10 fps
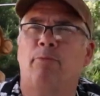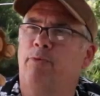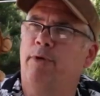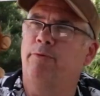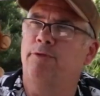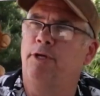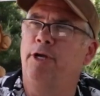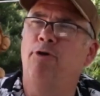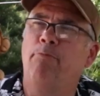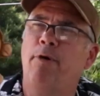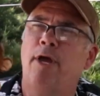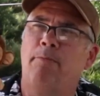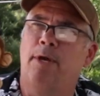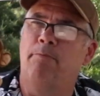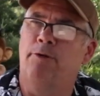me when I was a little
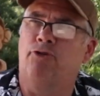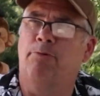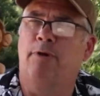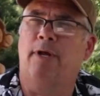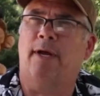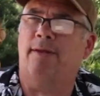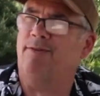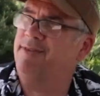baby, Mr. Bananas.